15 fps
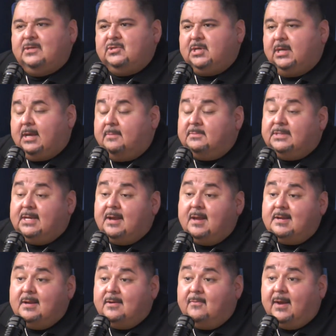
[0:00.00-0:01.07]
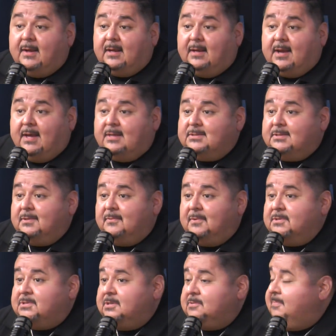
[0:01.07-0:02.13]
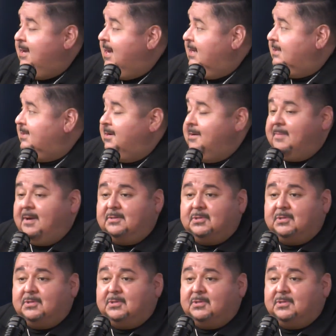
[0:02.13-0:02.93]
She comes in. I didn't recognize her. We're just BSing about